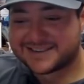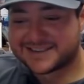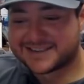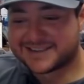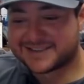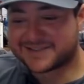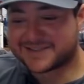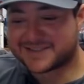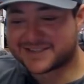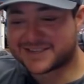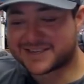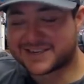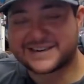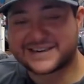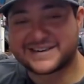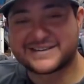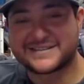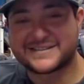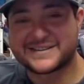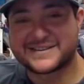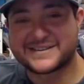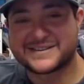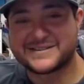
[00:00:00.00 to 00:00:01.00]
give a shout
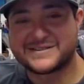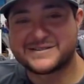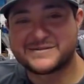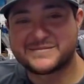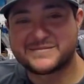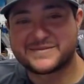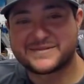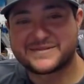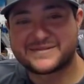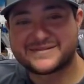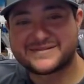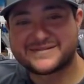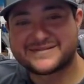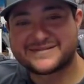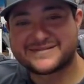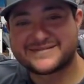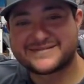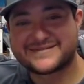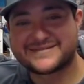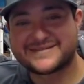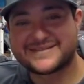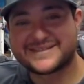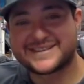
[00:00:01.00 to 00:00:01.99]
out to Coop
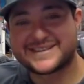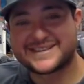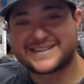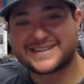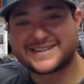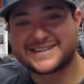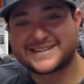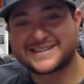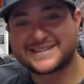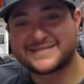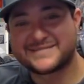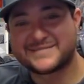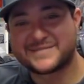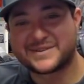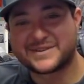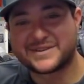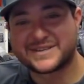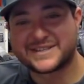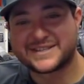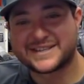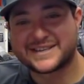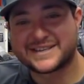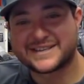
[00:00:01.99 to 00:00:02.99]
and the
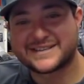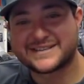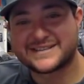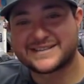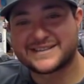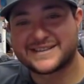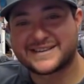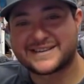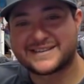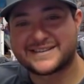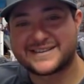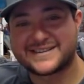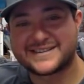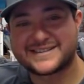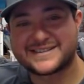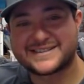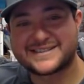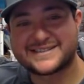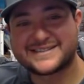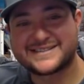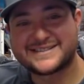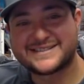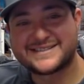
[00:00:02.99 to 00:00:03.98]
boys at
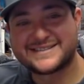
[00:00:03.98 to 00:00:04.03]
Larry's.